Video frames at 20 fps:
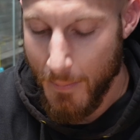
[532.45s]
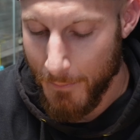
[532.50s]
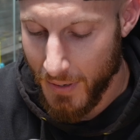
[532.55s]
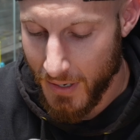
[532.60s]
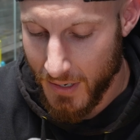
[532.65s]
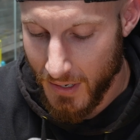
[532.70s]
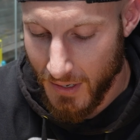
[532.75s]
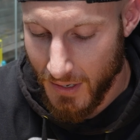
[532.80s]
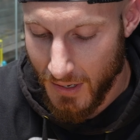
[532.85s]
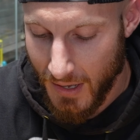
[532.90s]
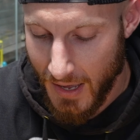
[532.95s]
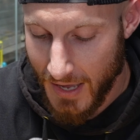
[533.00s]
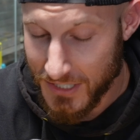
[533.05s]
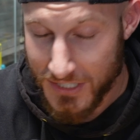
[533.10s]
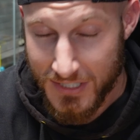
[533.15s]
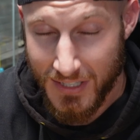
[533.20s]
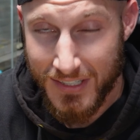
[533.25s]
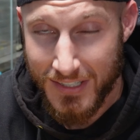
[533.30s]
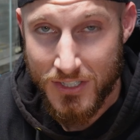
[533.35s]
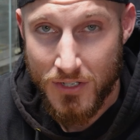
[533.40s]
But I
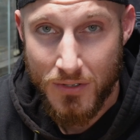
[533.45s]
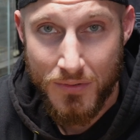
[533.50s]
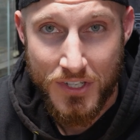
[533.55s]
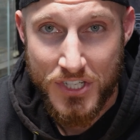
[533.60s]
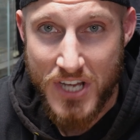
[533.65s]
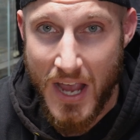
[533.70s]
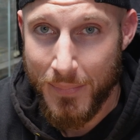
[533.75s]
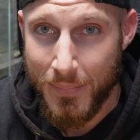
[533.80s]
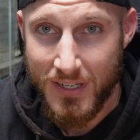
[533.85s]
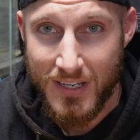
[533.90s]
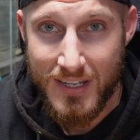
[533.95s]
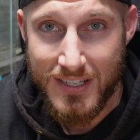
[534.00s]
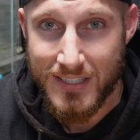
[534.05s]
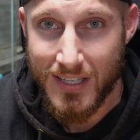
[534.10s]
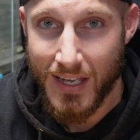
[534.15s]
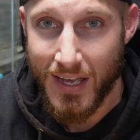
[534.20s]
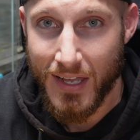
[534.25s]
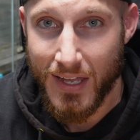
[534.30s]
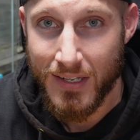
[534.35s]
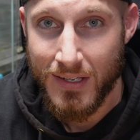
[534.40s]
just like doing the Japanese
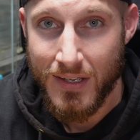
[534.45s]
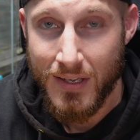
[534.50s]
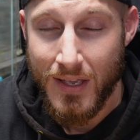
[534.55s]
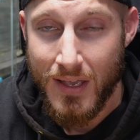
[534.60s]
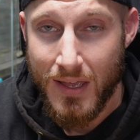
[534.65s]
side.